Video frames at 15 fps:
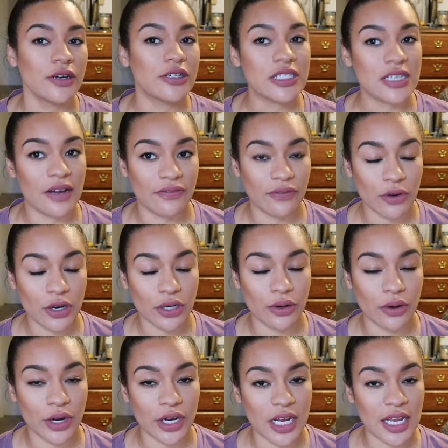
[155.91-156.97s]
It was at Fort
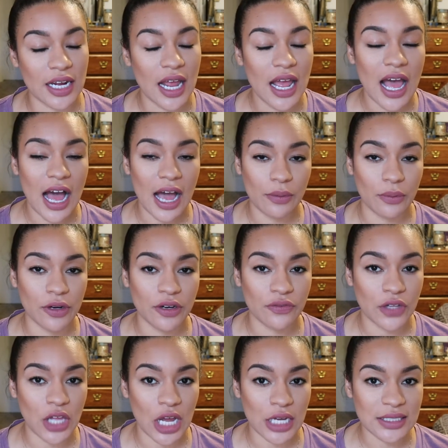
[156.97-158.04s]
Gordon. I would have
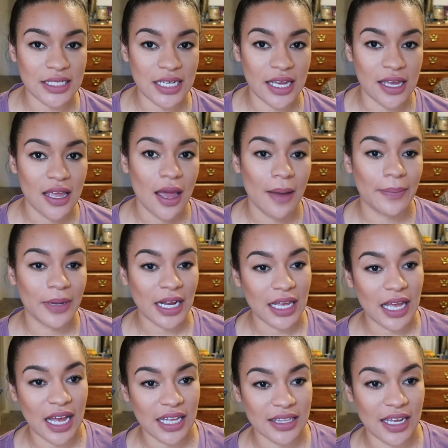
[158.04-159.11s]
vlogged it, but I
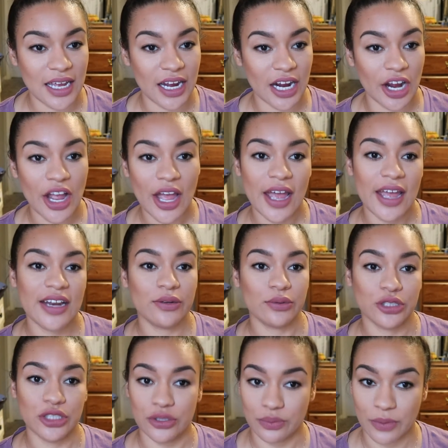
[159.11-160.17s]
got there and it
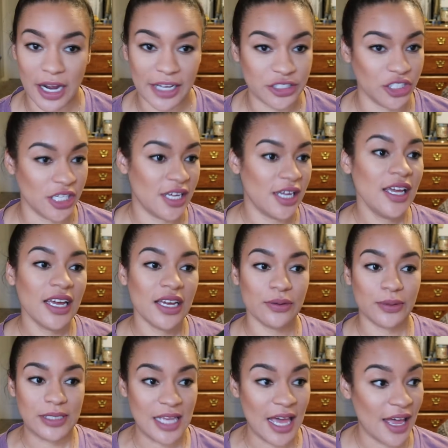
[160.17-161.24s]
was just ratchet. It
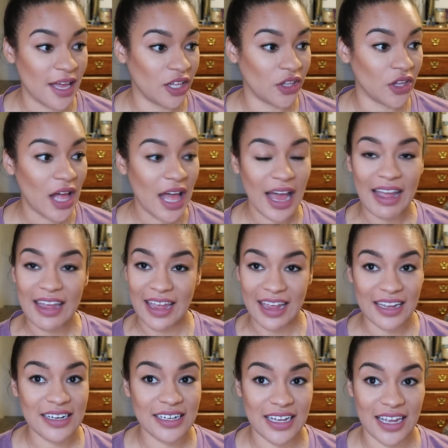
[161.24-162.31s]
was hell. I
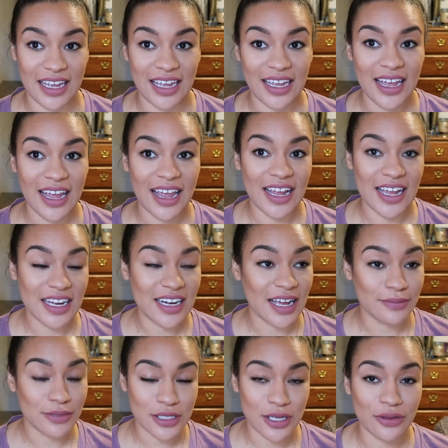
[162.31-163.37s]
hated it, and
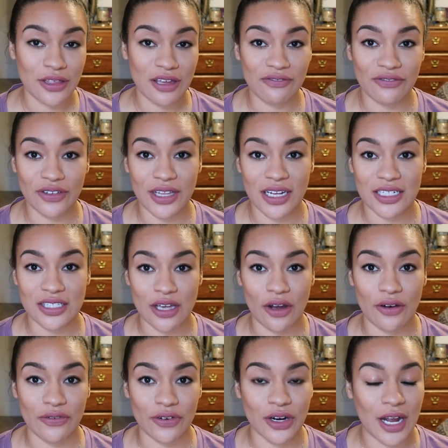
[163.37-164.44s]
I'm so thankful that it's
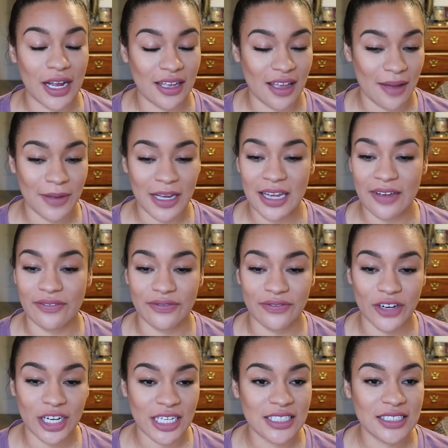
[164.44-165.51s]
over. I got my
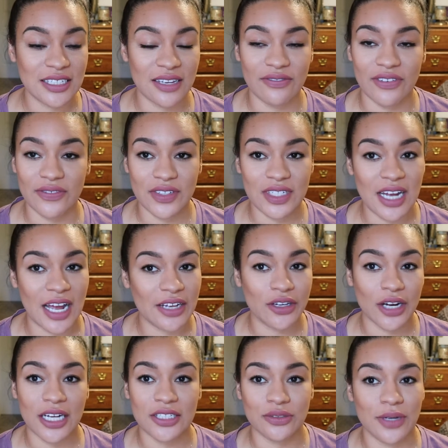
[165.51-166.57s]
freaking ten fifty-nine,
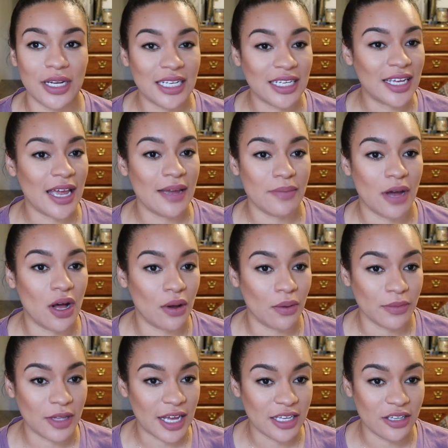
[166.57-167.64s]
graduated, came
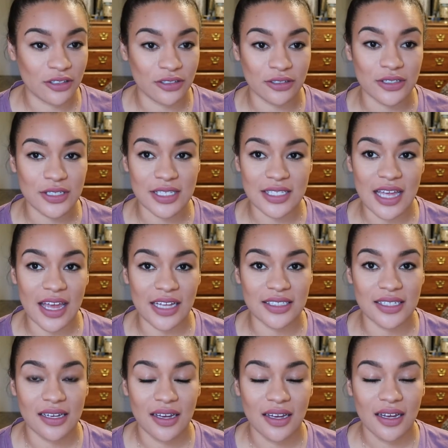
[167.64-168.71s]
home, like, your girl's
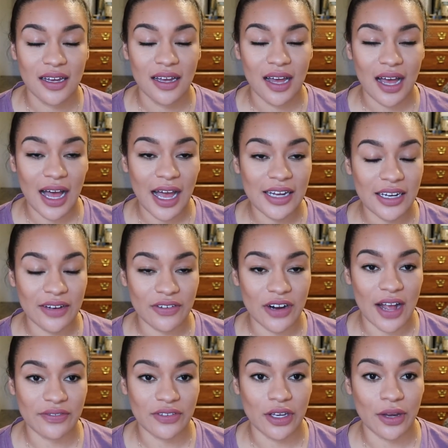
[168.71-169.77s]
set. I never
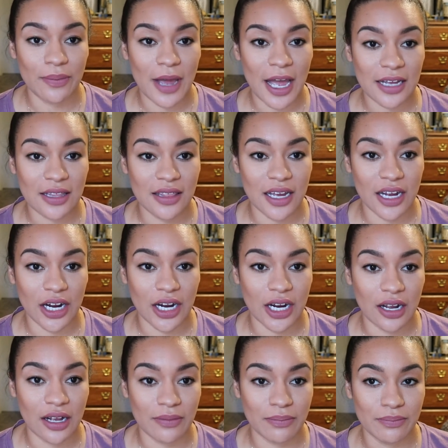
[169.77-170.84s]
have to go back there,